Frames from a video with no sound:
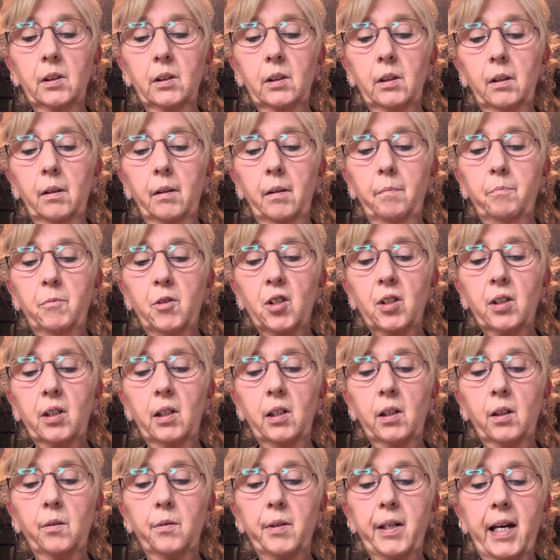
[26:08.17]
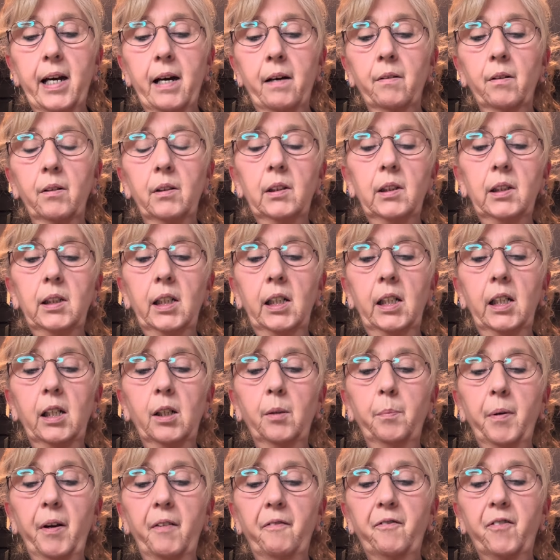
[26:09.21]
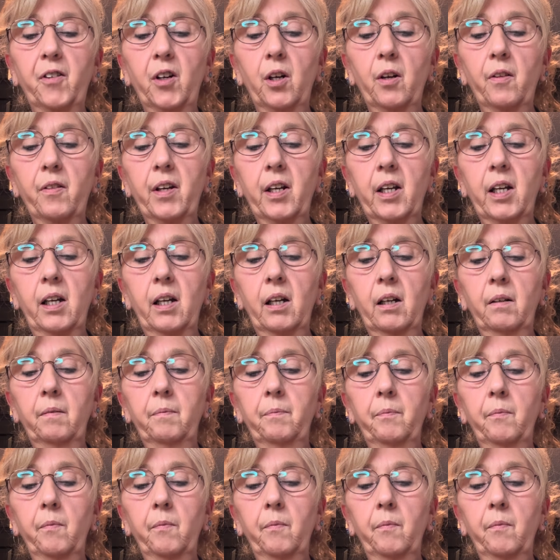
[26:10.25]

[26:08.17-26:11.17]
I'm just going to go down a little bit further here.